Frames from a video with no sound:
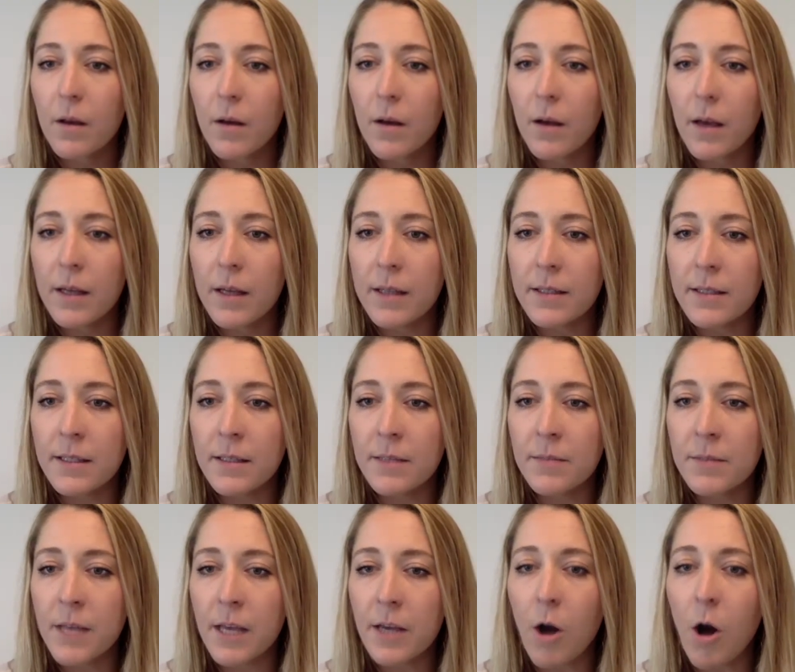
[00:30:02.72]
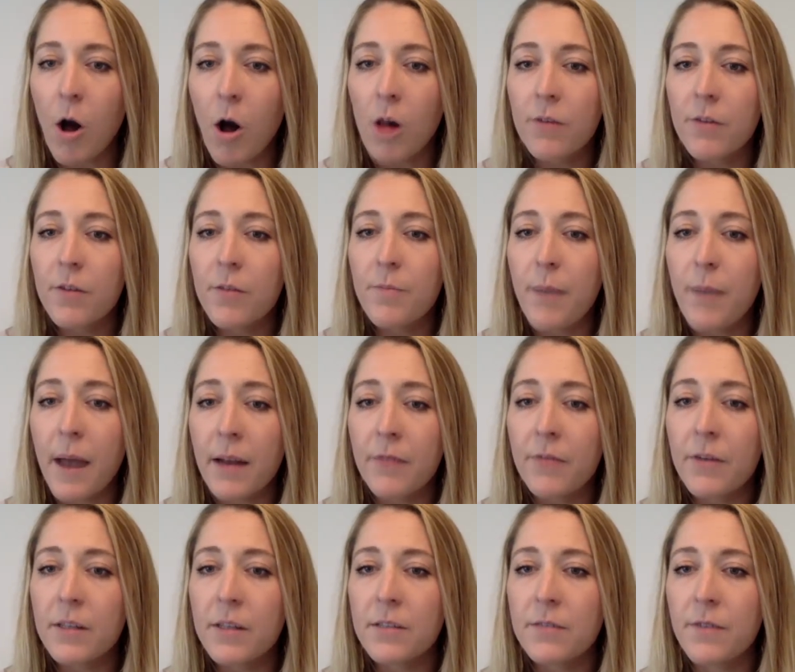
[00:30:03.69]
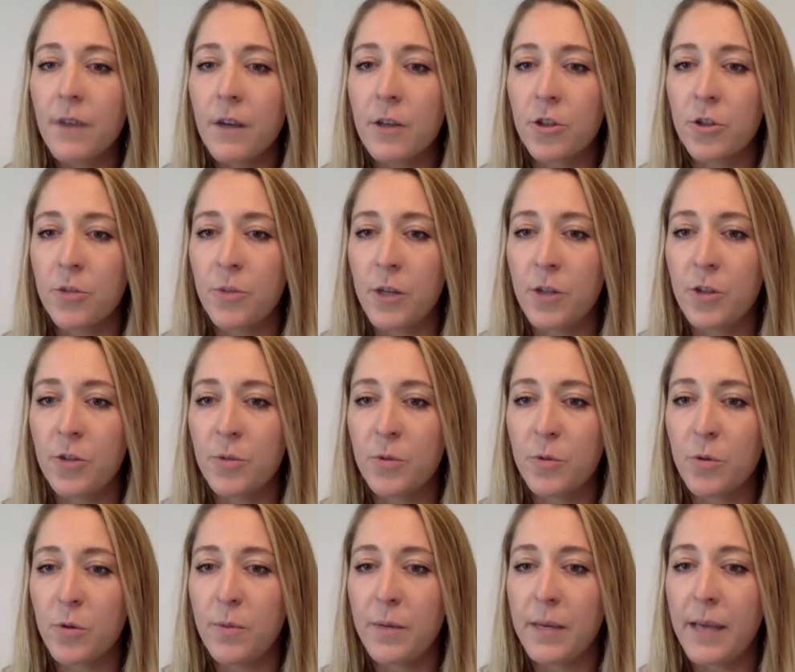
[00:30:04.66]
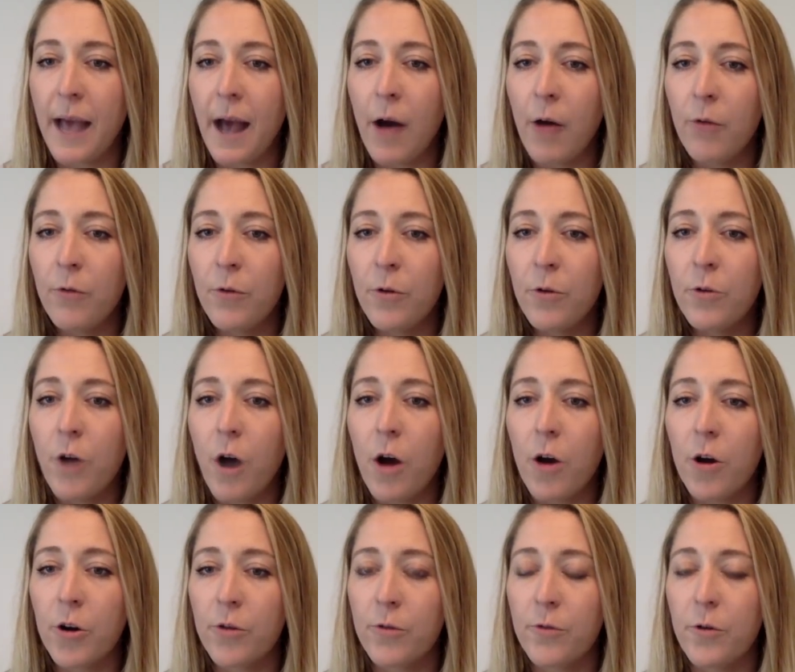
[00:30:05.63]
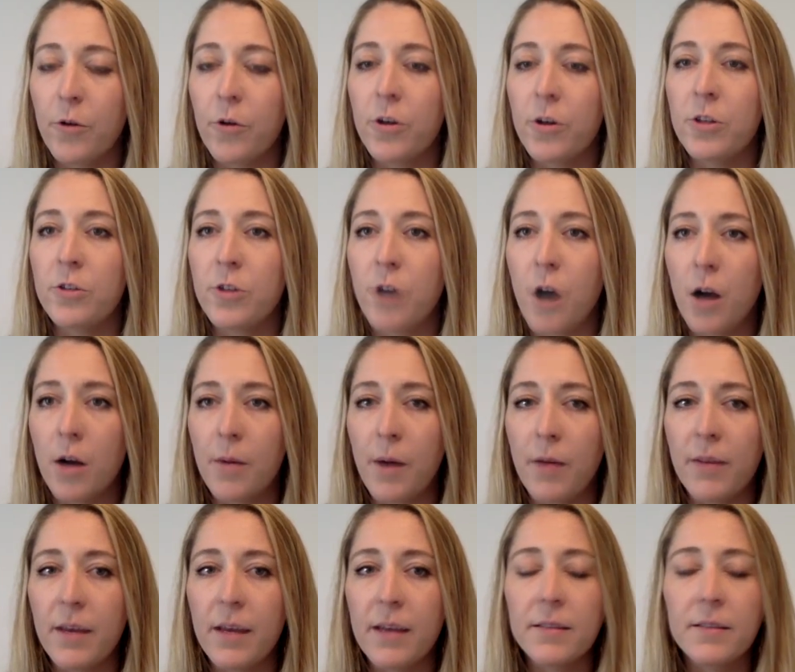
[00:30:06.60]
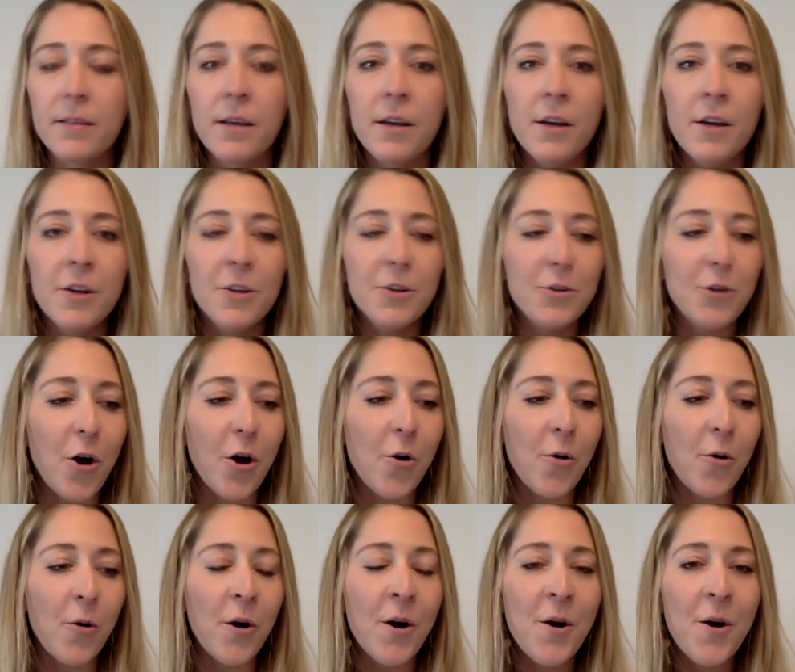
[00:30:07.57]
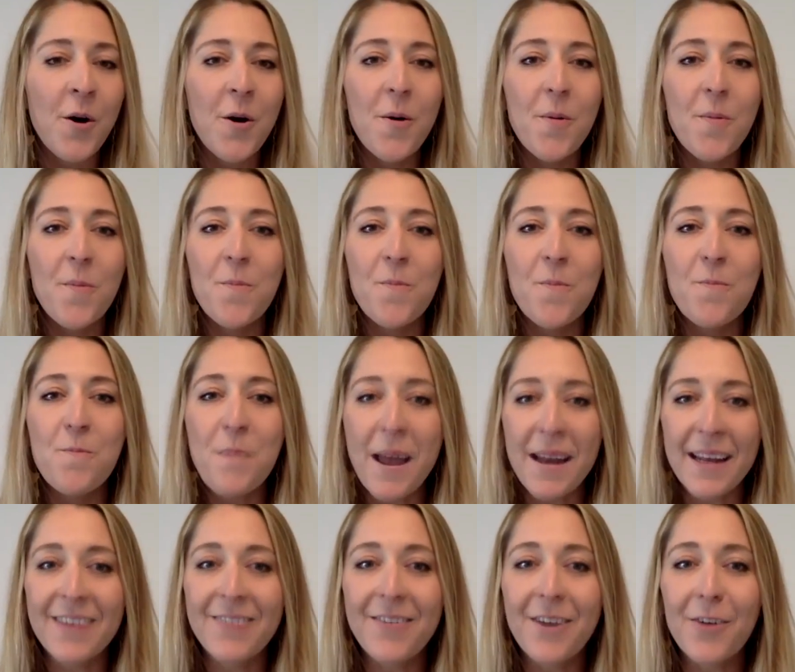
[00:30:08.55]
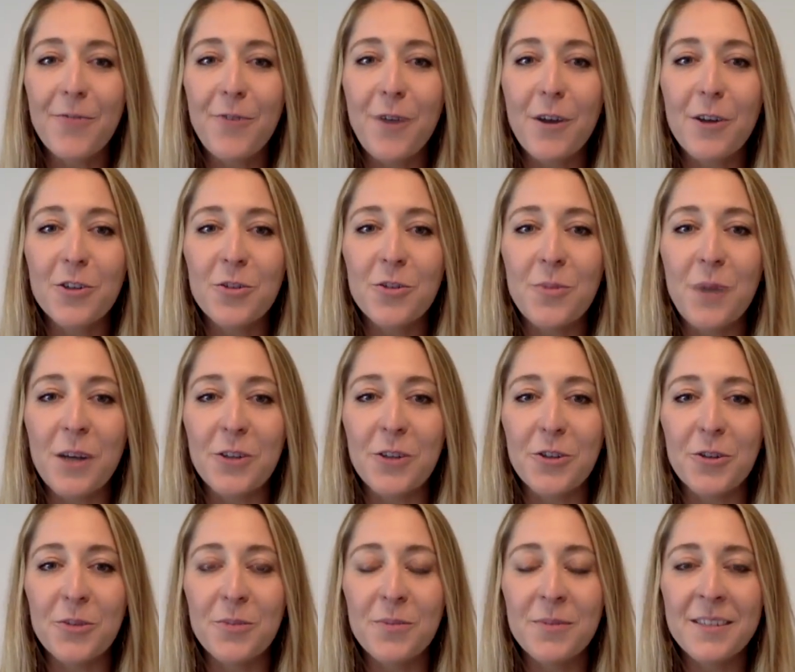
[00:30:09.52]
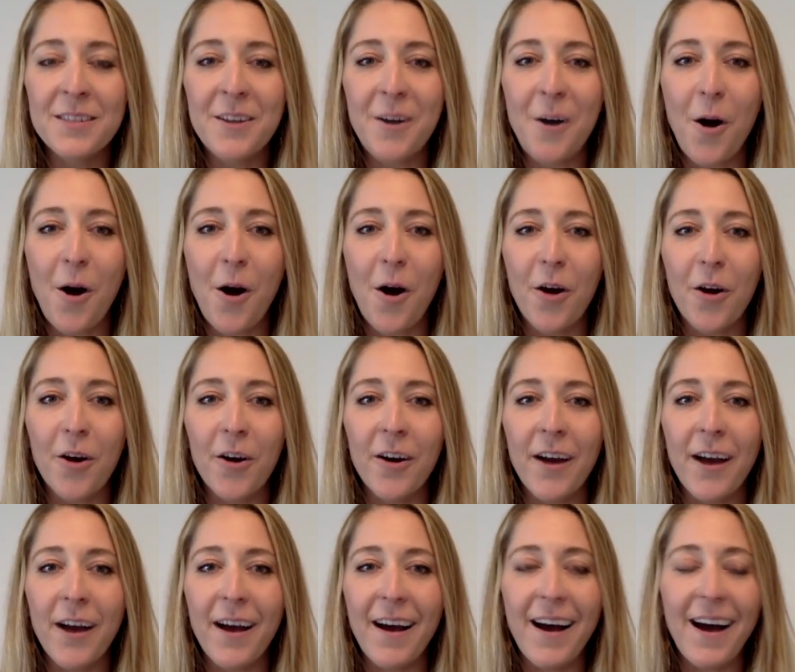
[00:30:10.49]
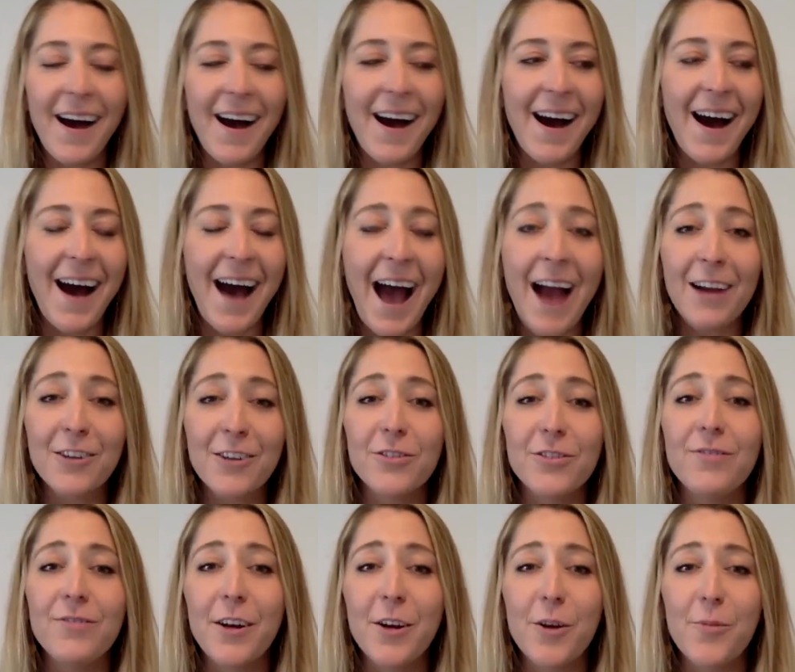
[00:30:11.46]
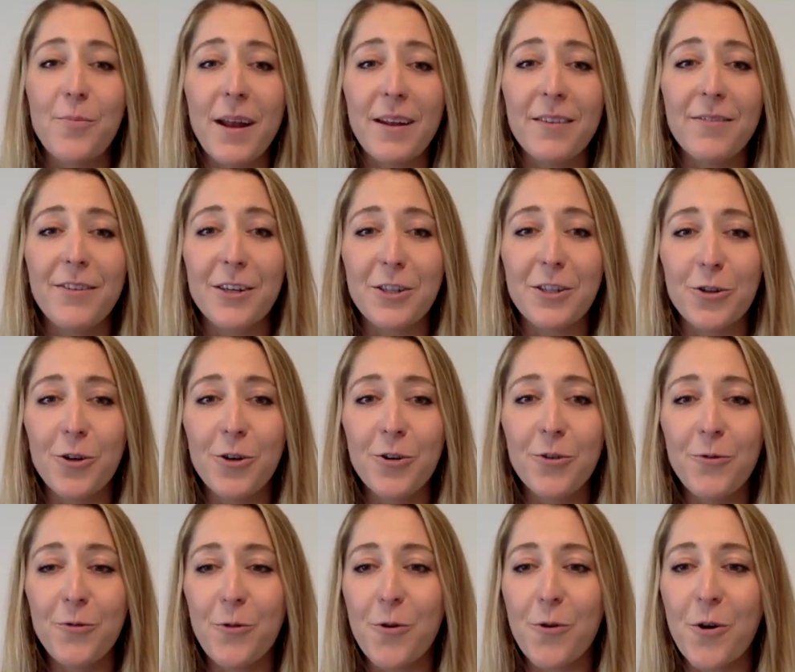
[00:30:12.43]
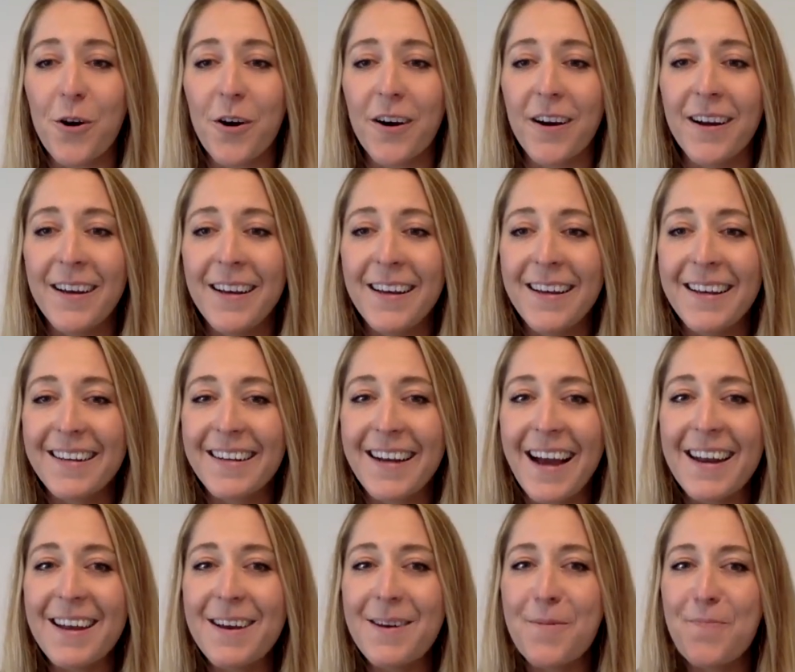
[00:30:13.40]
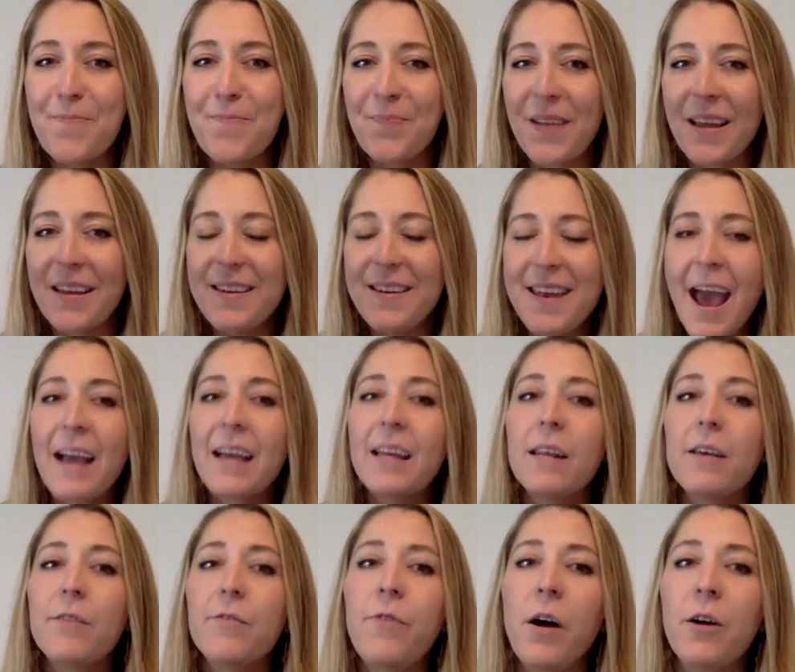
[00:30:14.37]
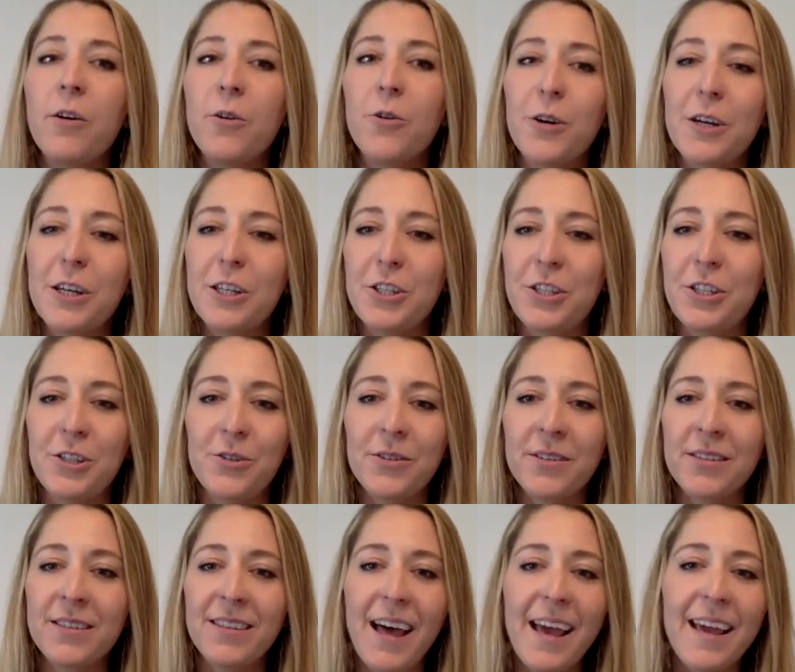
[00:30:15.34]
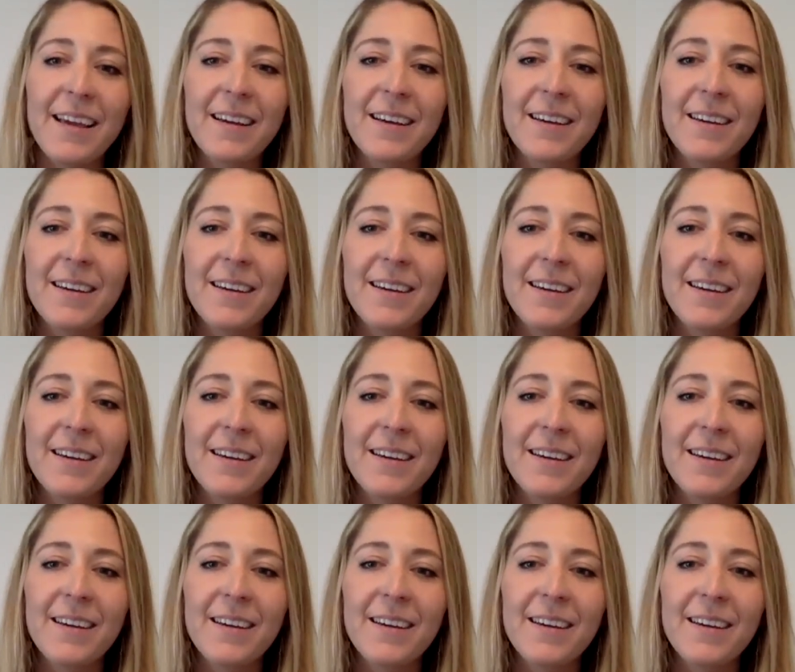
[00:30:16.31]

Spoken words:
It seems like all of the benefits of functional mushrooms would be helpful, not hurtful. Can you talk about this? So many of our functional mushrooms are actually very beneficial for kind of negative fungal issues like